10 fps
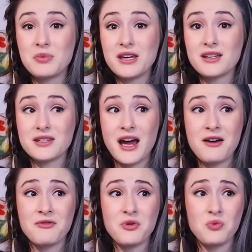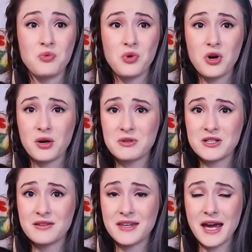beings have
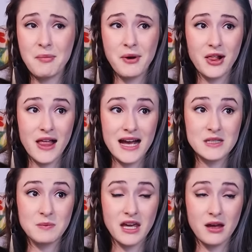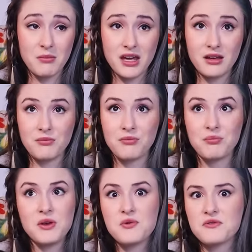warped the upper class becoming
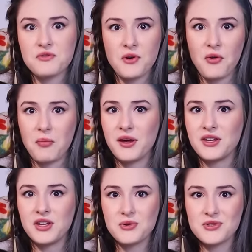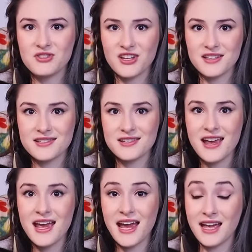beautiful but useless,
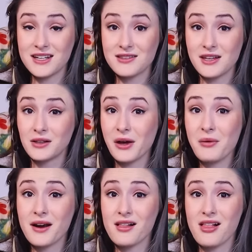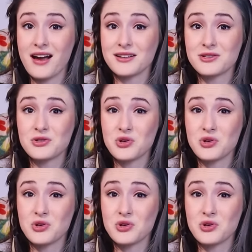and the lower class